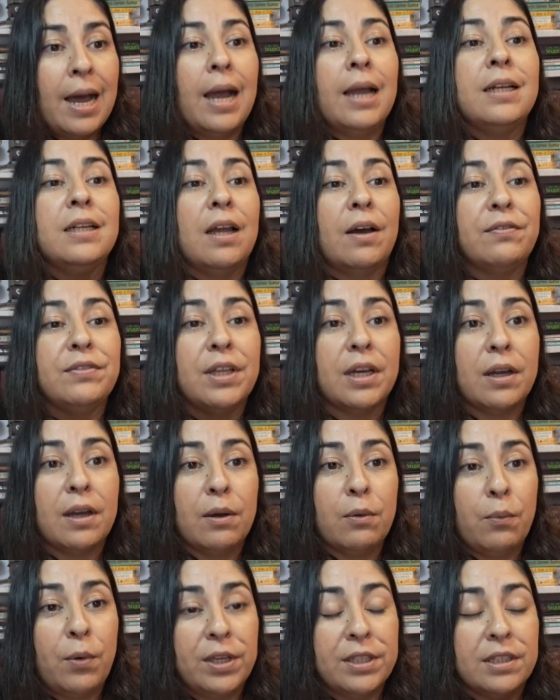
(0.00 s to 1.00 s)
I love
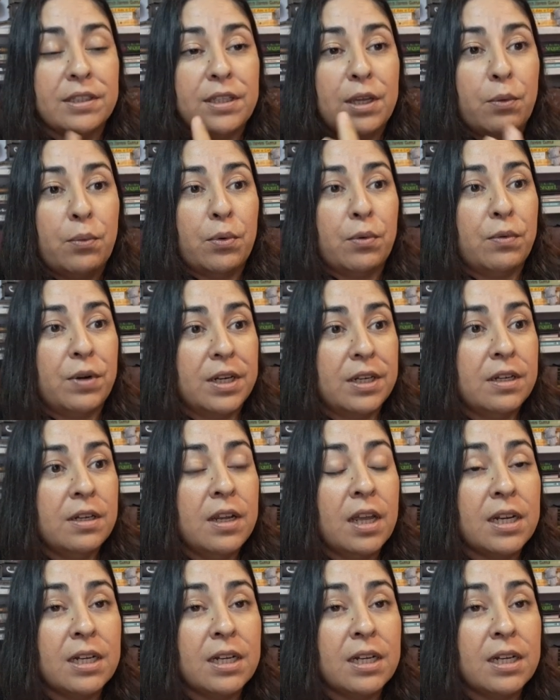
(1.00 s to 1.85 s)
the way that they were written.